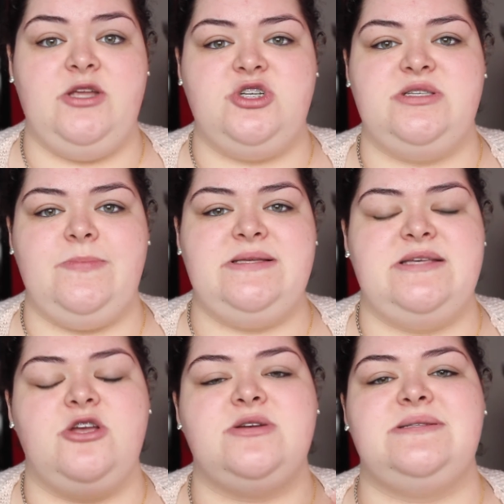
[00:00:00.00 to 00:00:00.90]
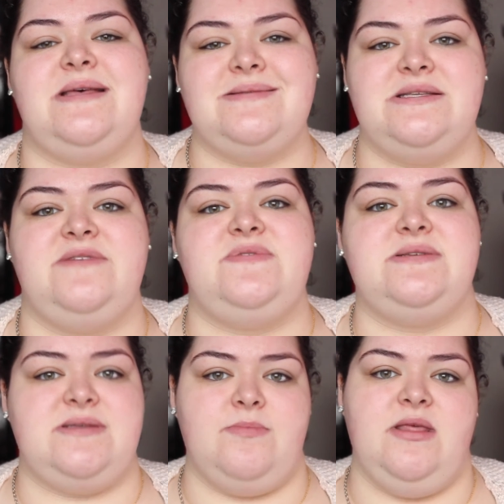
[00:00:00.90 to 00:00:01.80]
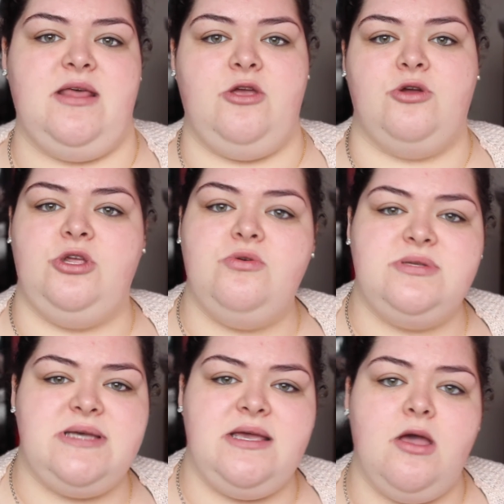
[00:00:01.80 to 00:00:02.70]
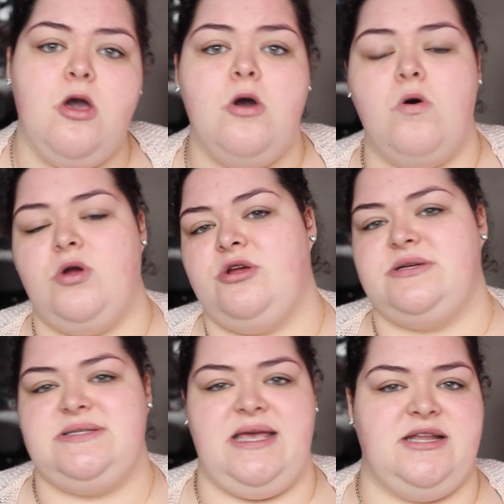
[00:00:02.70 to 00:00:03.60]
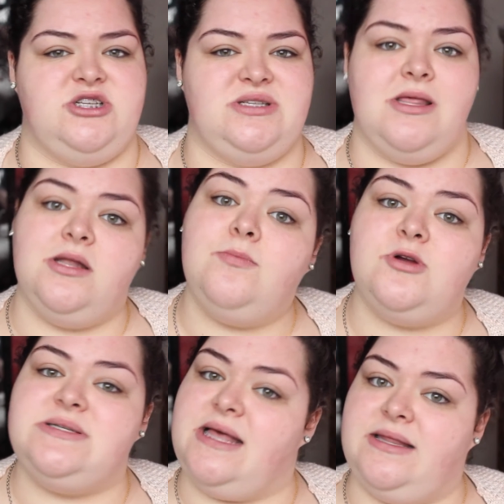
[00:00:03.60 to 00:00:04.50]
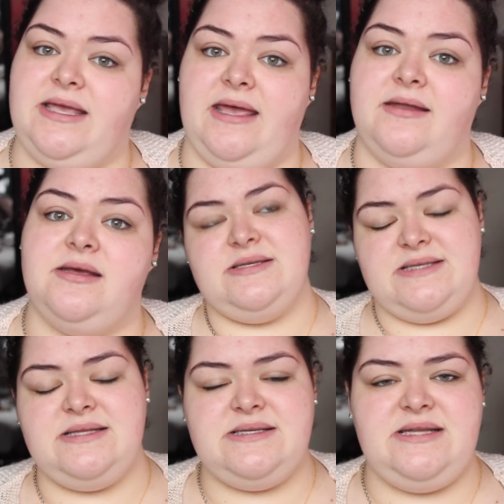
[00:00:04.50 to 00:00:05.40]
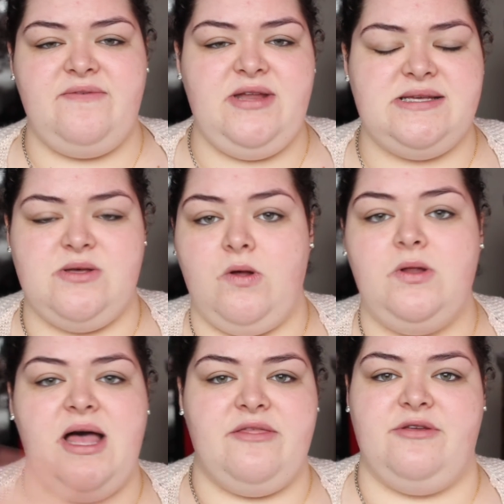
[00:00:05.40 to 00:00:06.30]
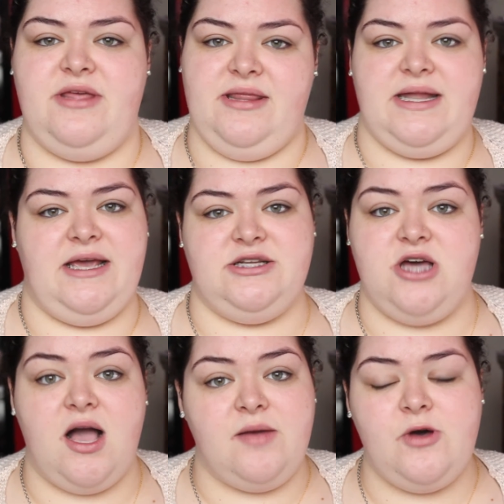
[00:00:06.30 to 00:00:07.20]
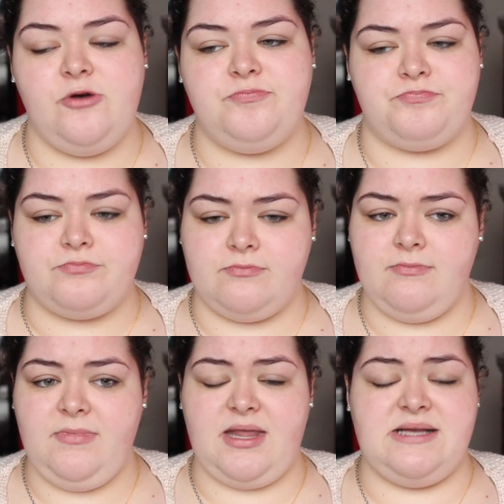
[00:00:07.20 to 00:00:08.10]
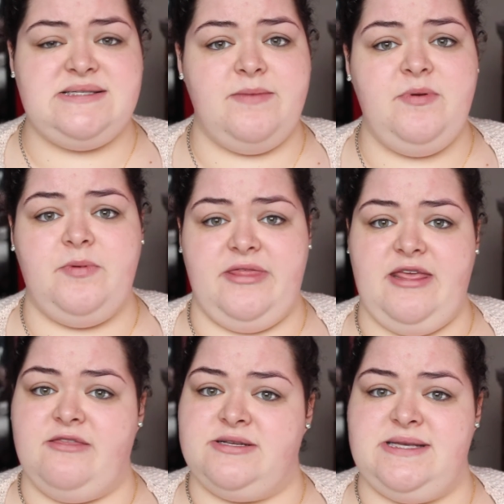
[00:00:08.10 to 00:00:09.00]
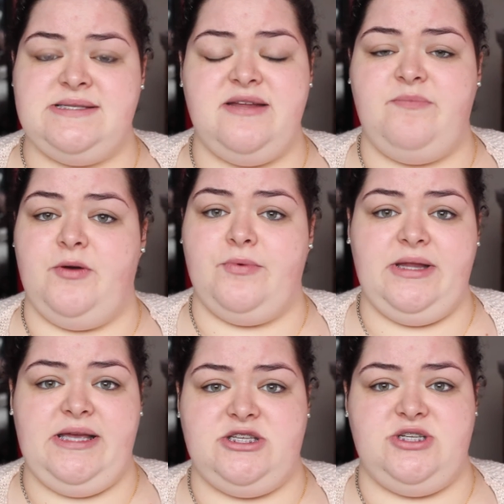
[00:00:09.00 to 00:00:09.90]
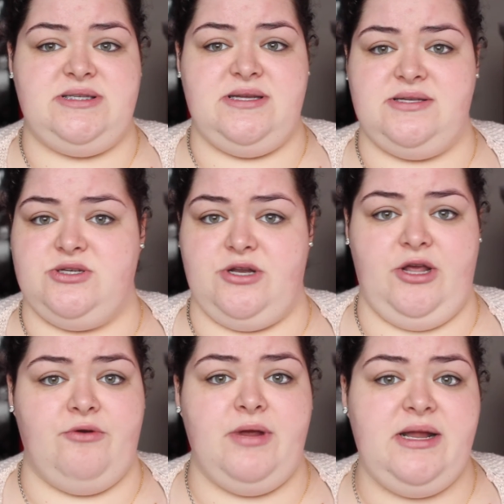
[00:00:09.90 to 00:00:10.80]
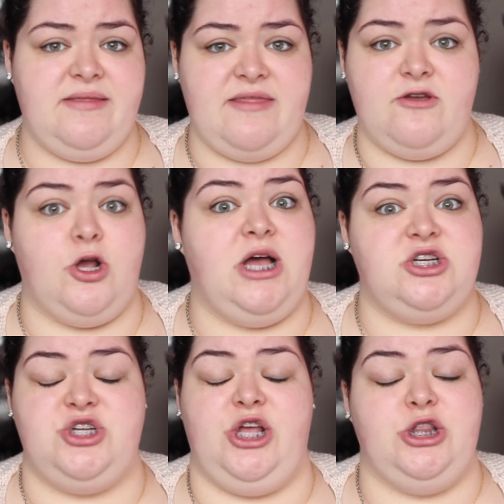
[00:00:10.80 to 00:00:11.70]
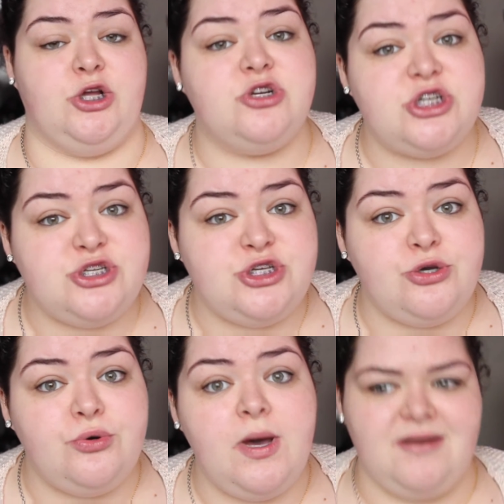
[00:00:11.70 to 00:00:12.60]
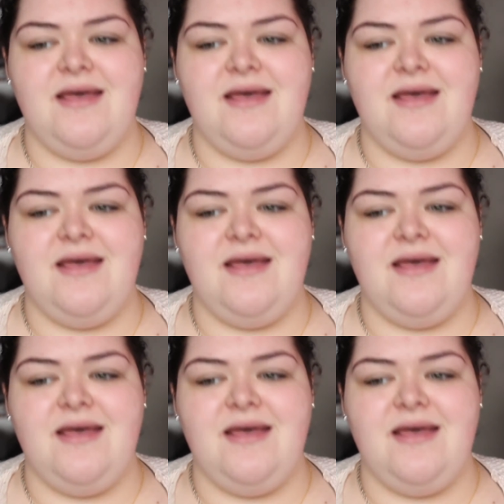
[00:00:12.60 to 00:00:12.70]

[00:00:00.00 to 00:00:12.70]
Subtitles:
It just means that you're sensitive to something that you're using, or your skin is just a little more delicate. Sensitivity is a whole other thing that I could talk about. Some people think they're sensitive, but really it's just a certain ingredient that they're actually allergic to.